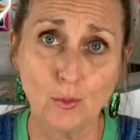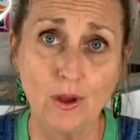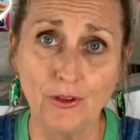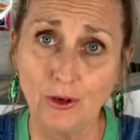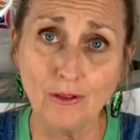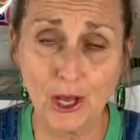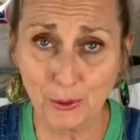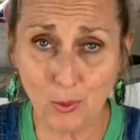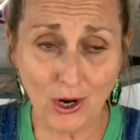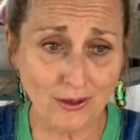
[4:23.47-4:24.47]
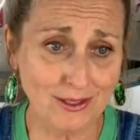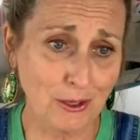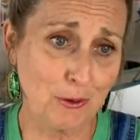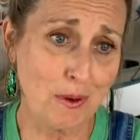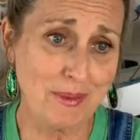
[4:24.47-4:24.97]
Well, they're a lot of work, so
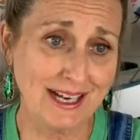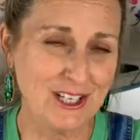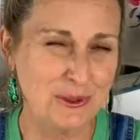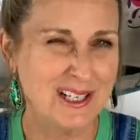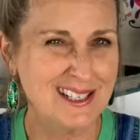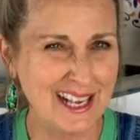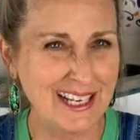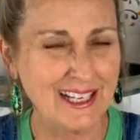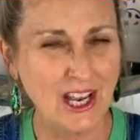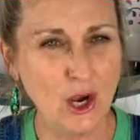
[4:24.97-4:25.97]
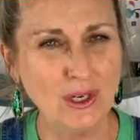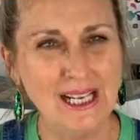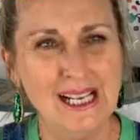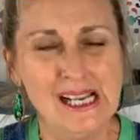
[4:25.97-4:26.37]
going back and doing a second coat,